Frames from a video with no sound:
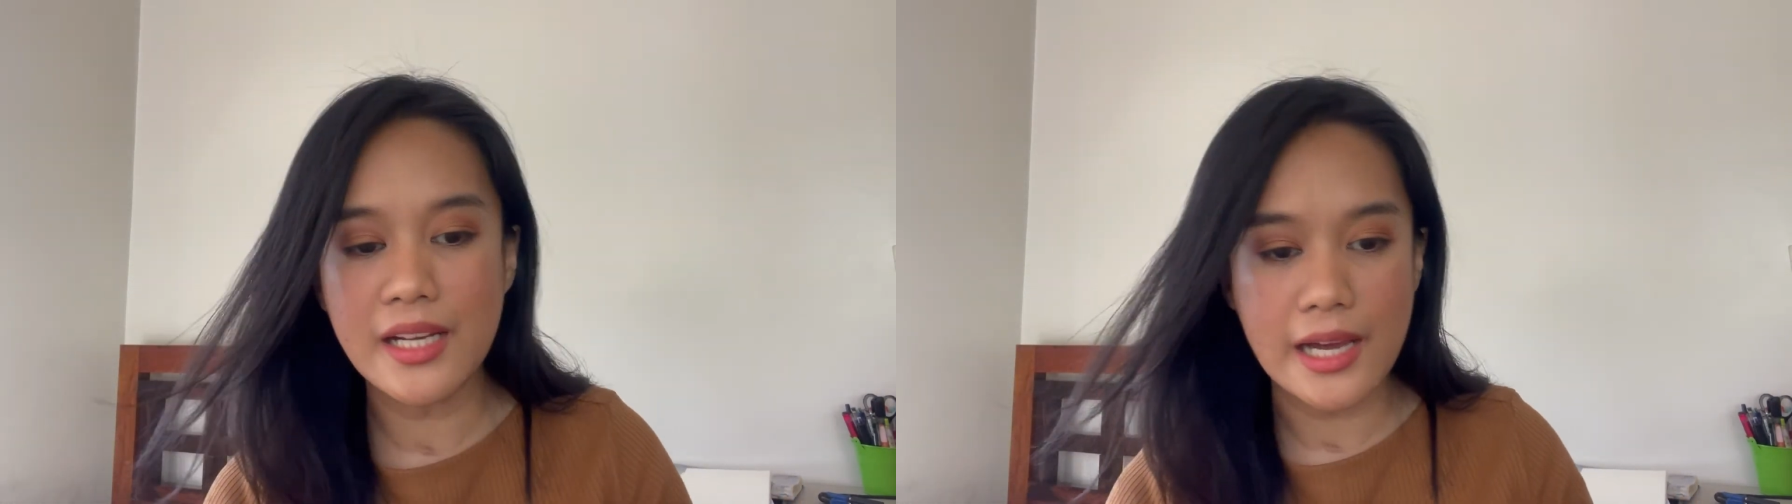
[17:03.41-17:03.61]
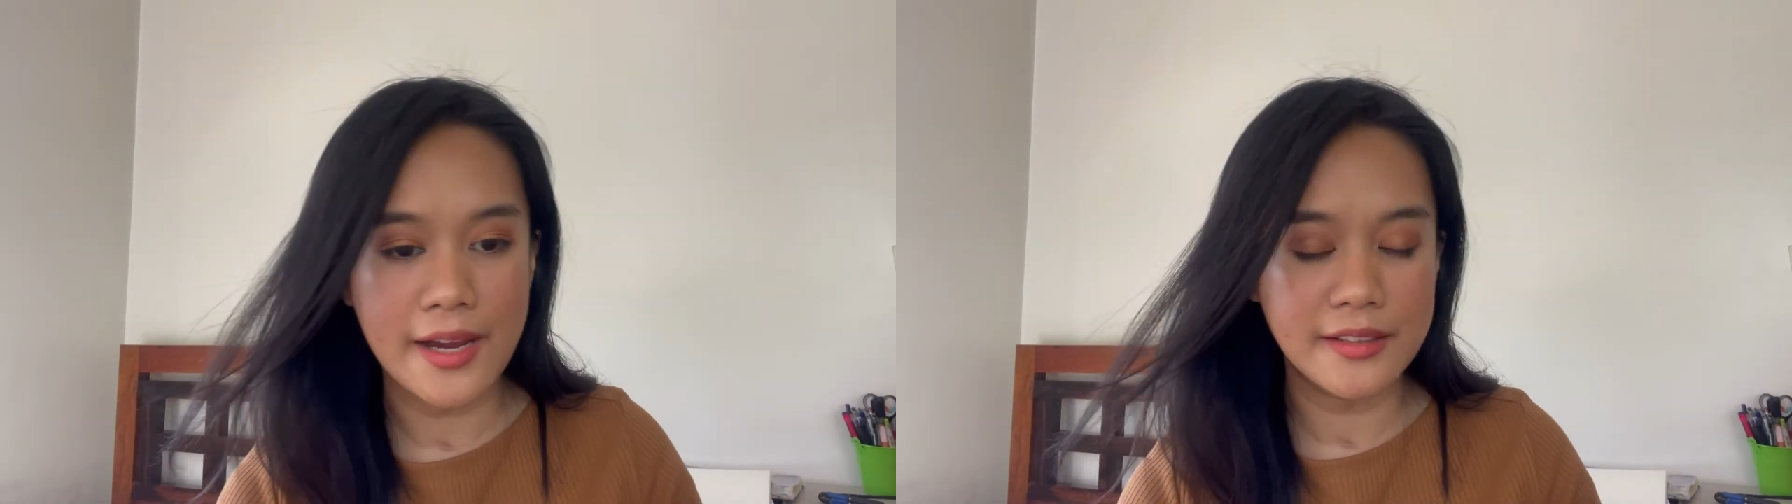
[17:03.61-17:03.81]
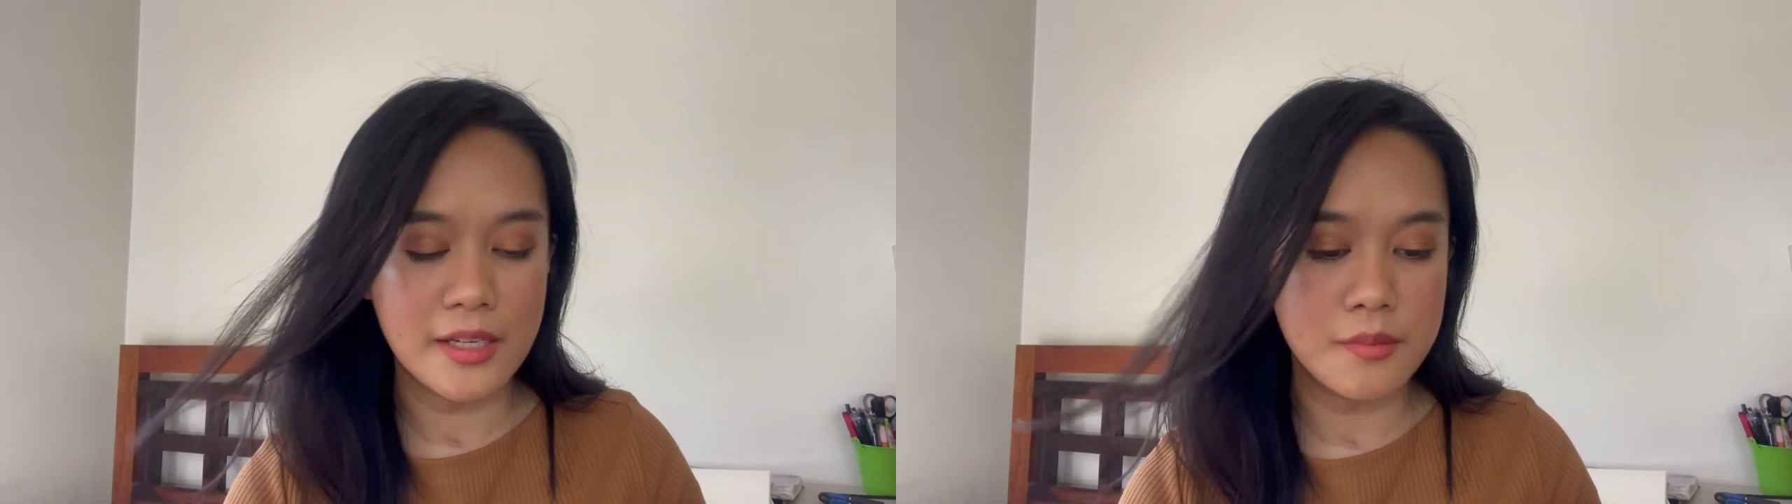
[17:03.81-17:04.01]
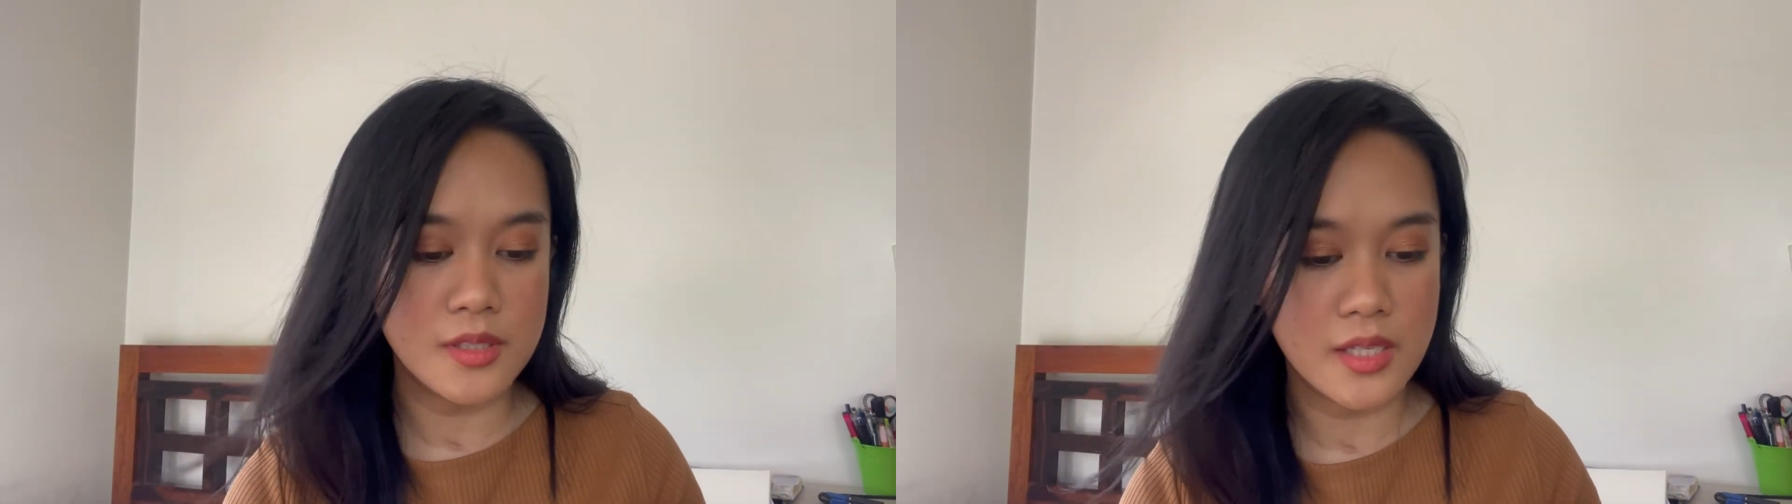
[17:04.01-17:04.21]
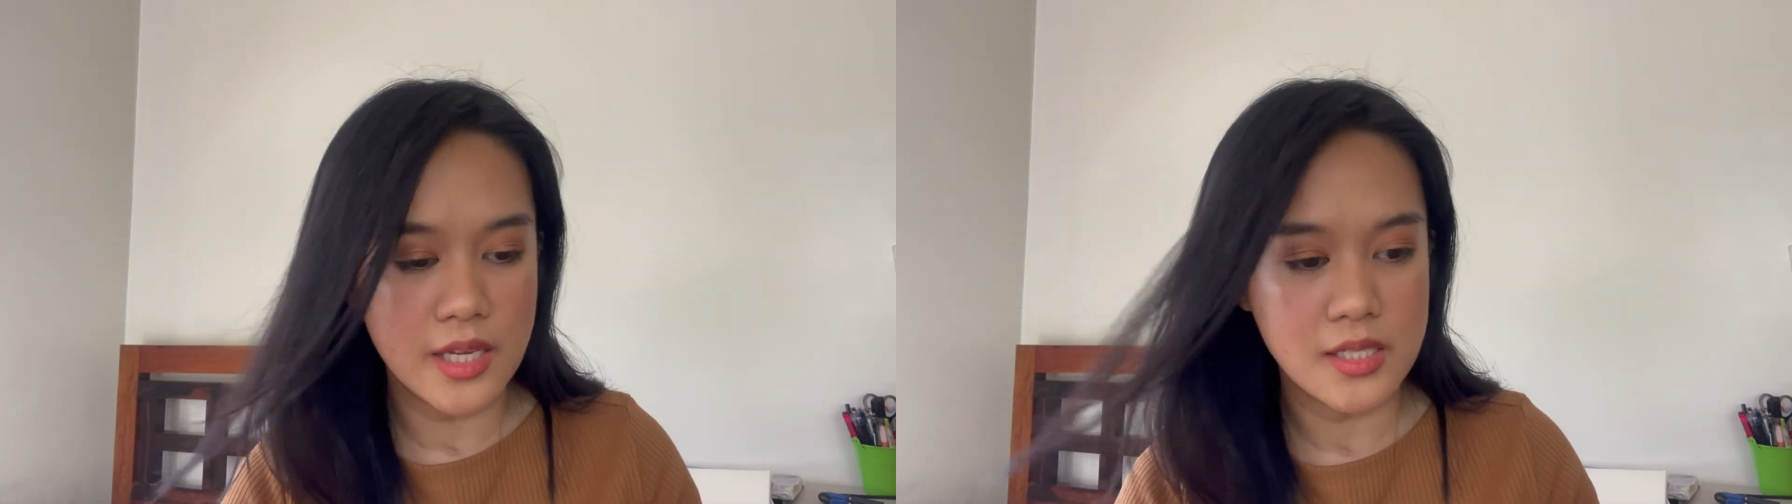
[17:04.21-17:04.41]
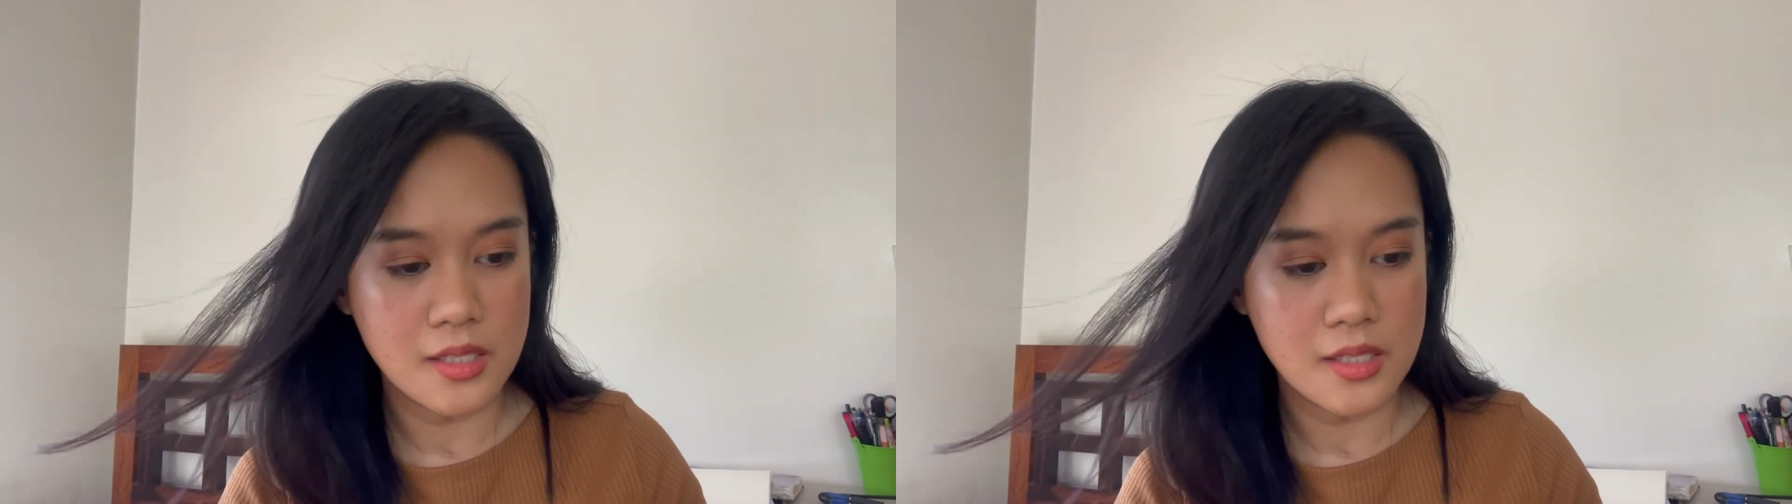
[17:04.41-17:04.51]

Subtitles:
items is